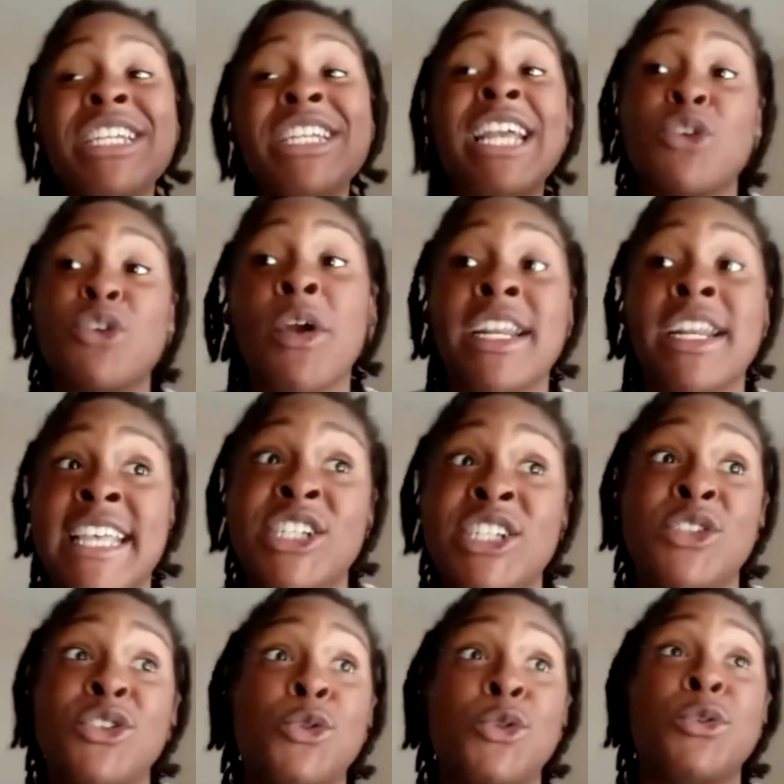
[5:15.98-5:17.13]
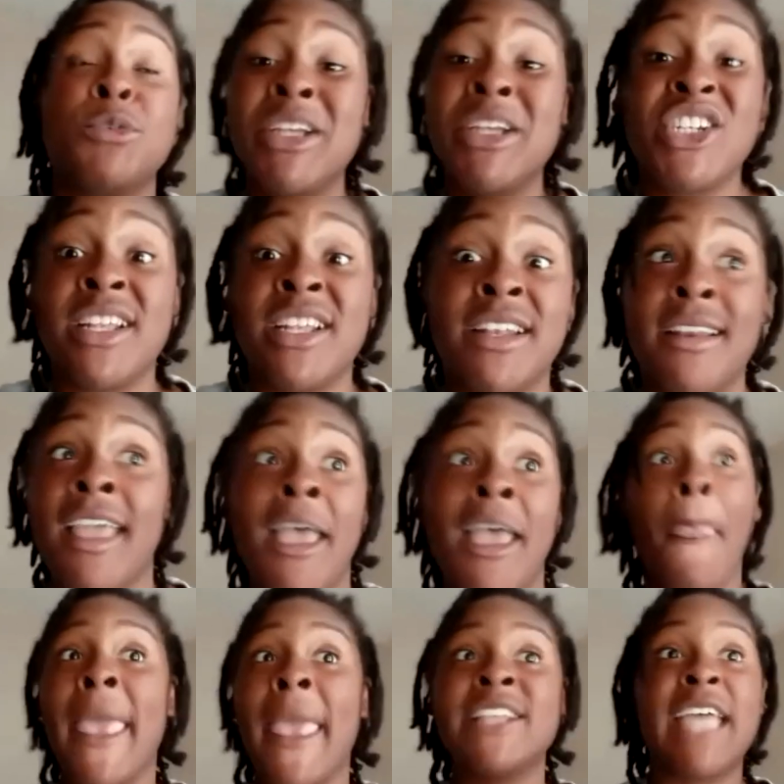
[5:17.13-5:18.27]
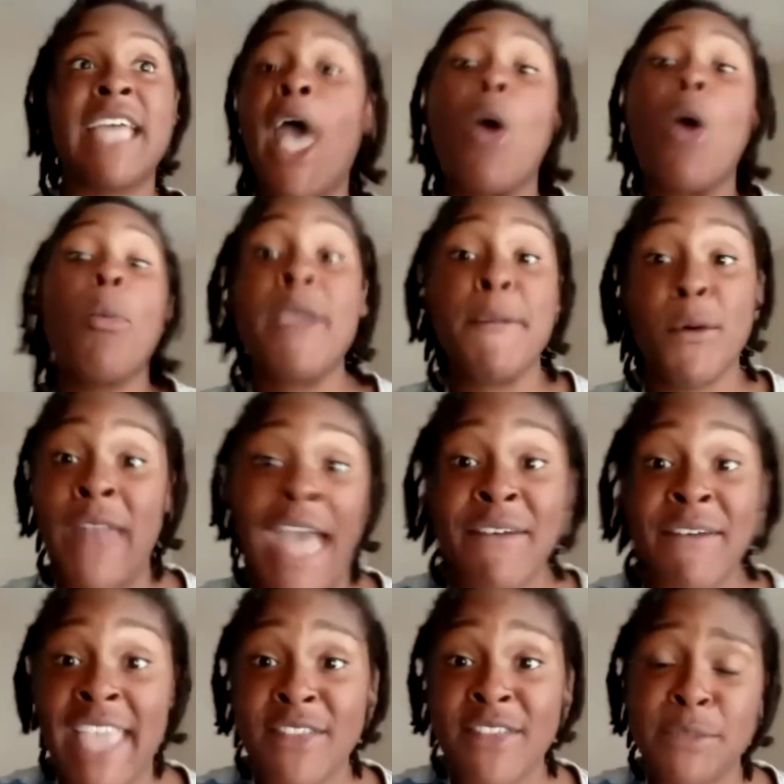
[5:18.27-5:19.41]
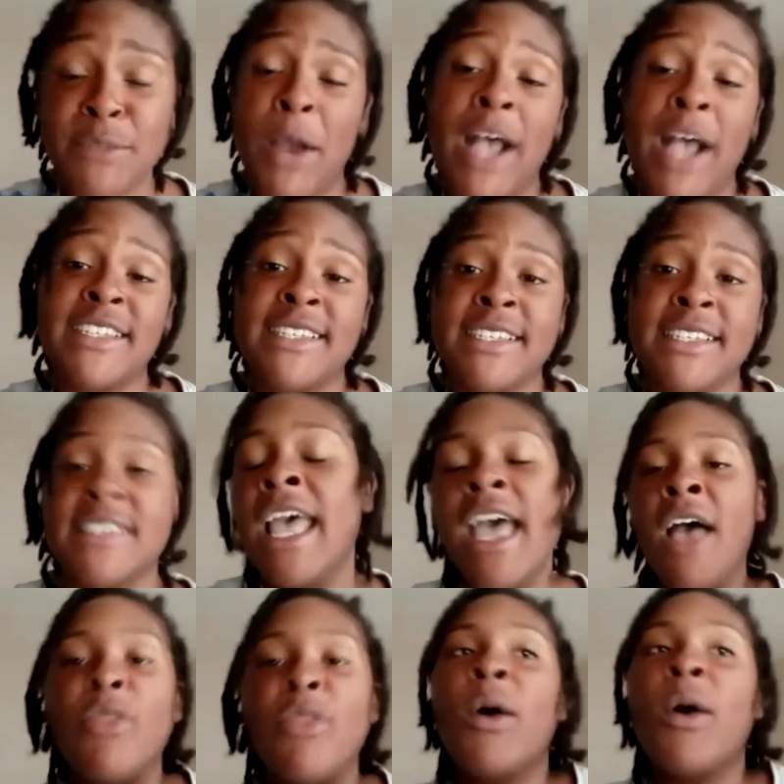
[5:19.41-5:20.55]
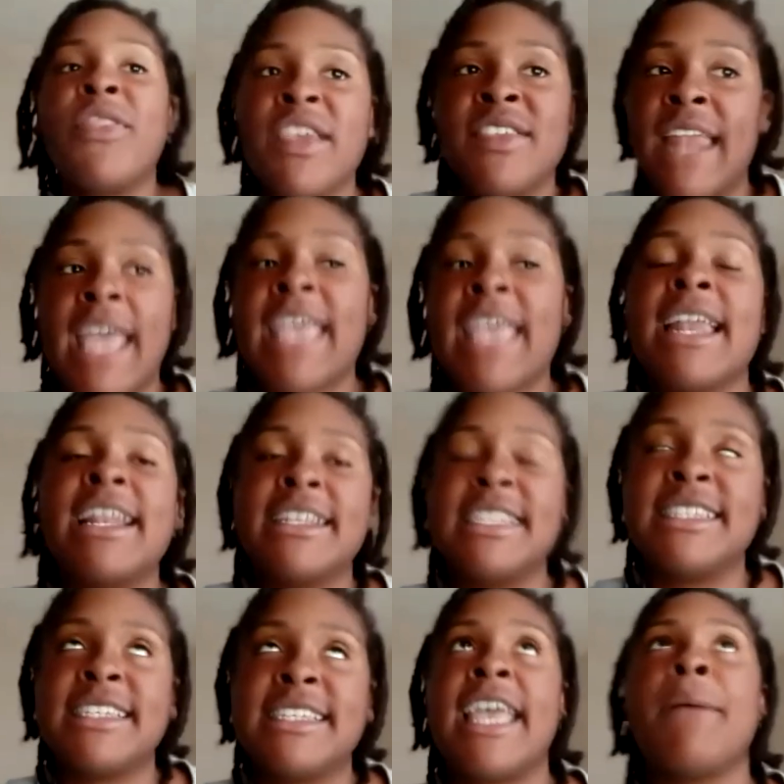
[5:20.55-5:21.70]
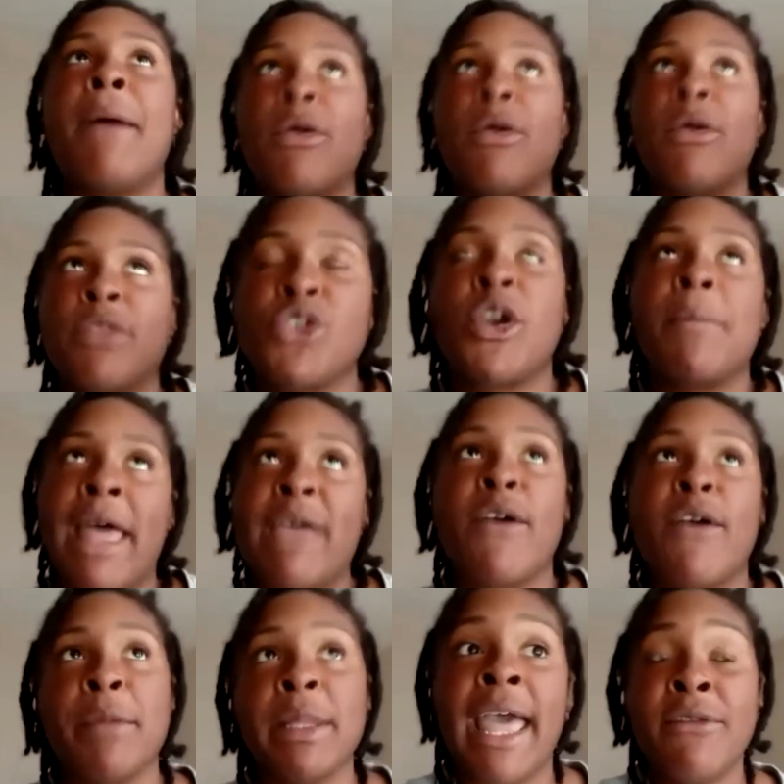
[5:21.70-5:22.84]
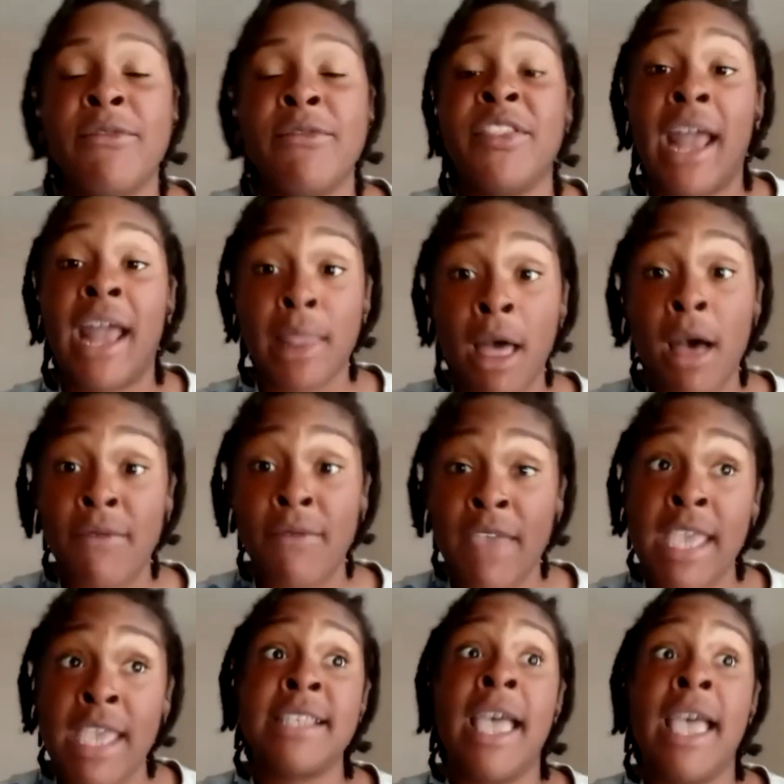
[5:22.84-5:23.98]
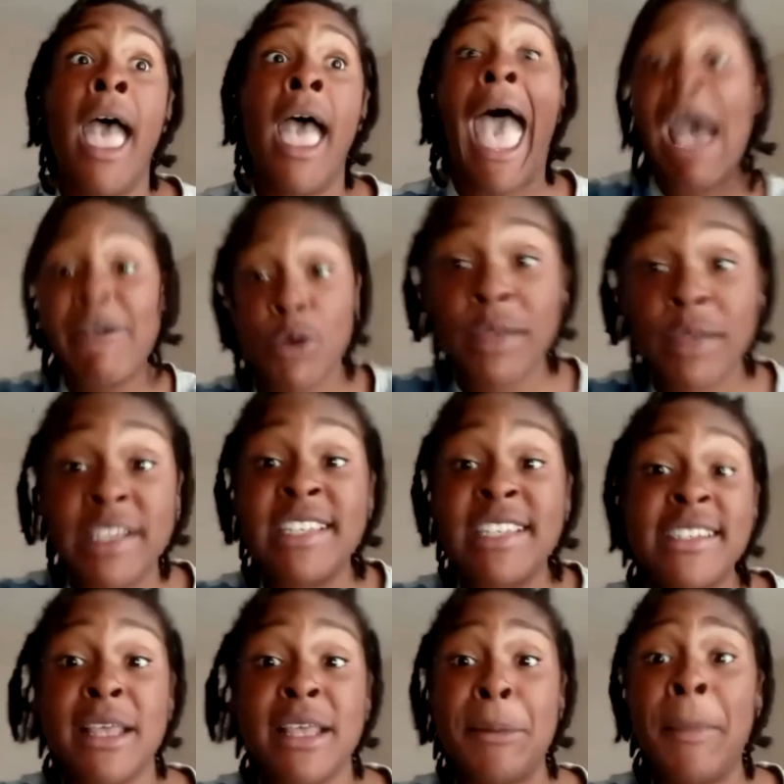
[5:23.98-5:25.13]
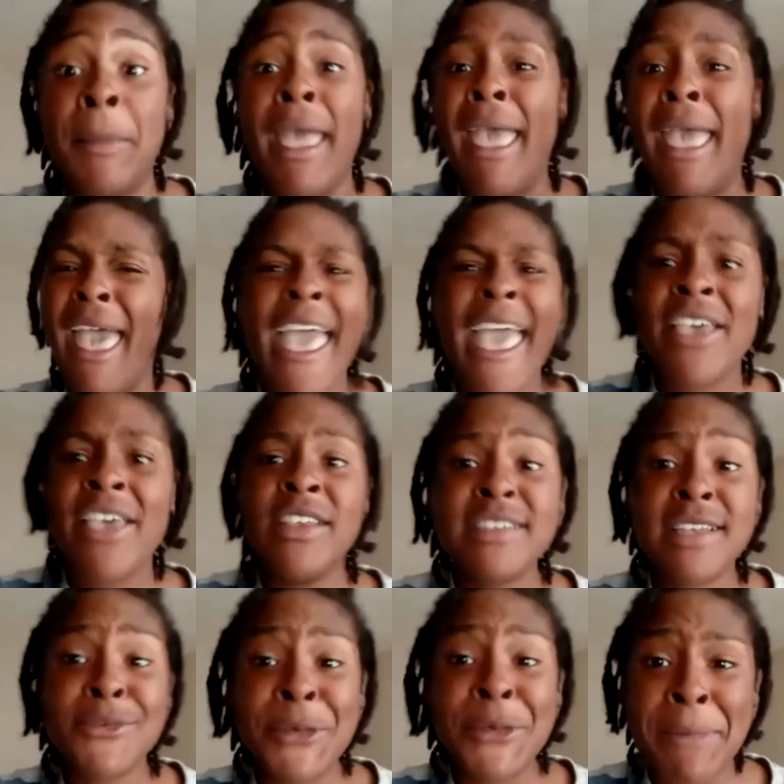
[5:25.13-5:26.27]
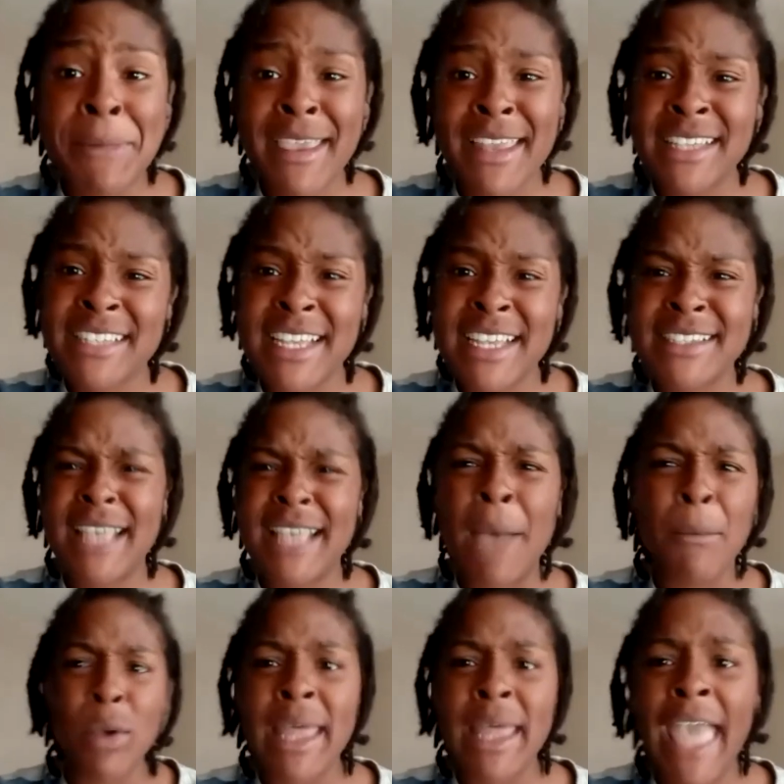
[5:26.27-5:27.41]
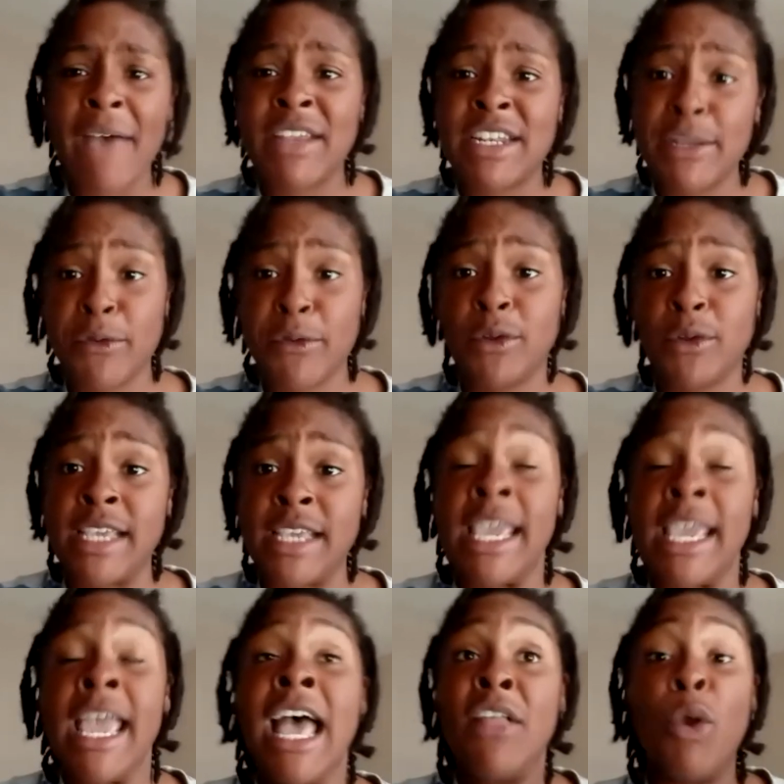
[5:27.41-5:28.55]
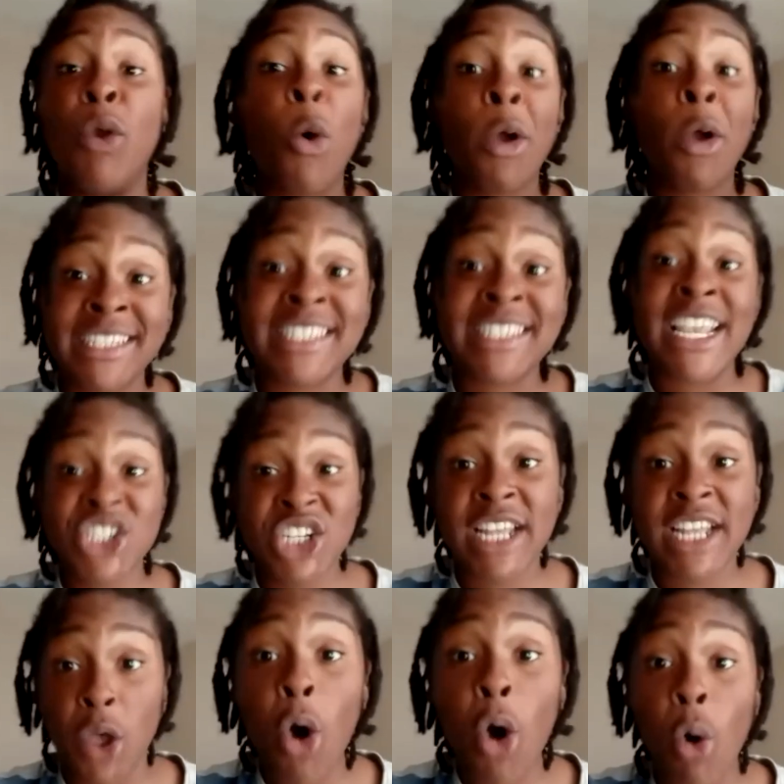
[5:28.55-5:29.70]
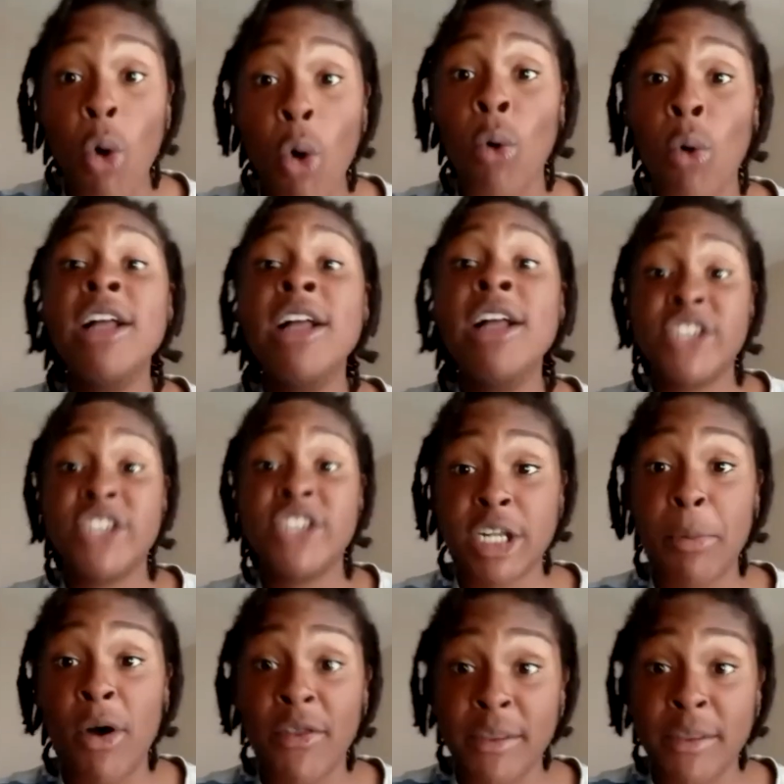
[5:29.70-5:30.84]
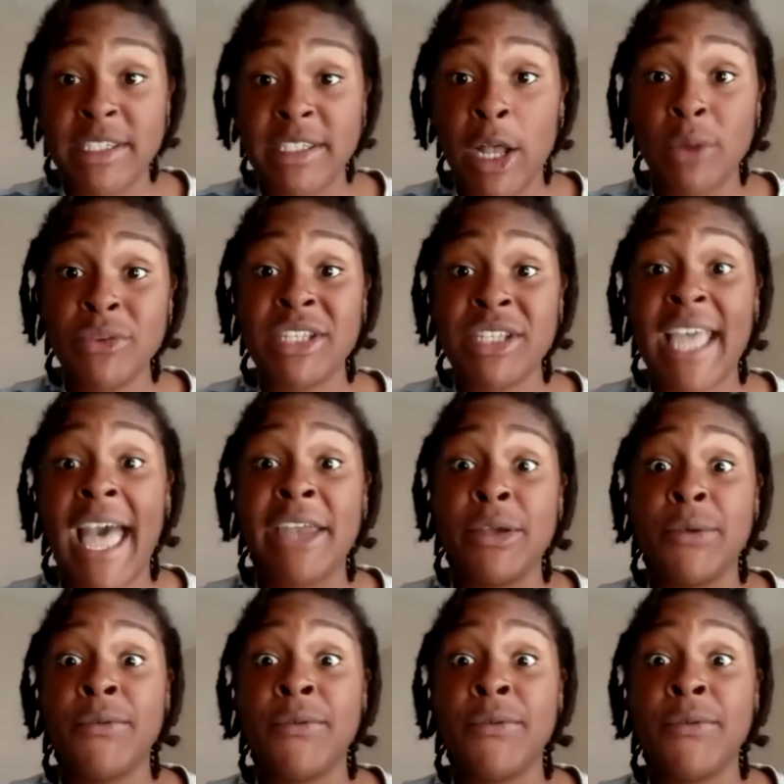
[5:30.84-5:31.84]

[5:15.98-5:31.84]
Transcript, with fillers: out to organizations whose mission is to help people navigate these processes. The one thing that I can honestly say about the Detroit Black Farmer Land Fund that I love is after we said to them, hey, this doesn't really make any sense, I'm really having difficulty, the organization as a whole took it upon themselves to kind of